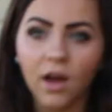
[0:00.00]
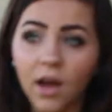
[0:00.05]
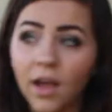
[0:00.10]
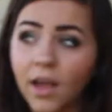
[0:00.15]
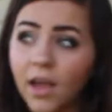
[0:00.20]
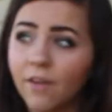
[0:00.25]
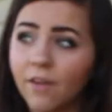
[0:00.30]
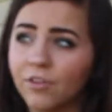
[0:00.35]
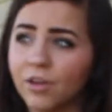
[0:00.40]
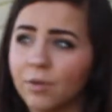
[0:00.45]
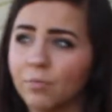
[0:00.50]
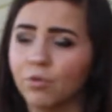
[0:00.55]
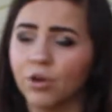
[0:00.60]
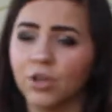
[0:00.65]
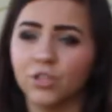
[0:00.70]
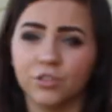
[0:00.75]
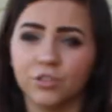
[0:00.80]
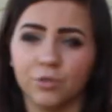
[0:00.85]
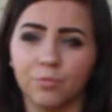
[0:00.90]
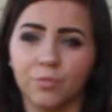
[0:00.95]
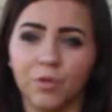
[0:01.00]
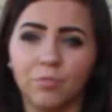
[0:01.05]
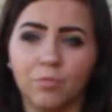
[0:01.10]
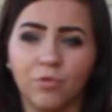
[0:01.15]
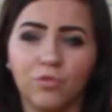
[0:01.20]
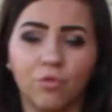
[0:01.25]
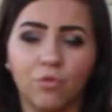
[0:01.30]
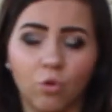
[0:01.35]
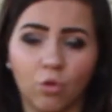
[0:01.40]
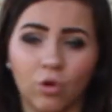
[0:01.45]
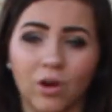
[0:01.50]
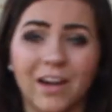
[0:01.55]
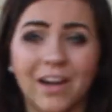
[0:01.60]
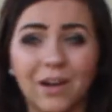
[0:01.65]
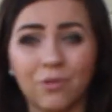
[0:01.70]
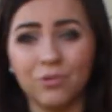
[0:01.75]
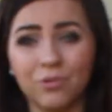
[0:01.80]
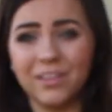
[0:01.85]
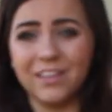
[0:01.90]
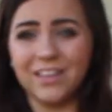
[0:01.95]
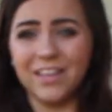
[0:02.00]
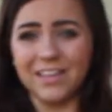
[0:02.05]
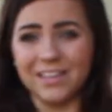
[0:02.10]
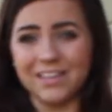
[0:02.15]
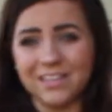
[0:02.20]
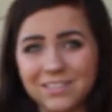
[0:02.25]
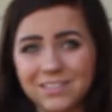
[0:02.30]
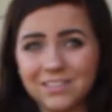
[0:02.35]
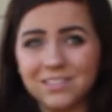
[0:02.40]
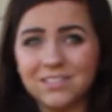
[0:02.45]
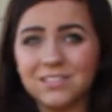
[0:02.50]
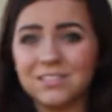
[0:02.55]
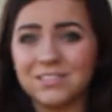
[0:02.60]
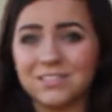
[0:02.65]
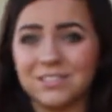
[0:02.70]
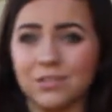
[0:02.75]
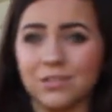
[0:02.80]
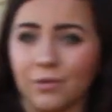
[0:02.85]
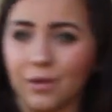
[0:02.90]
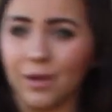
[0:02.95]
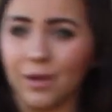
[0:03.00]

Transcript: I have a brush from them before and I really like it, so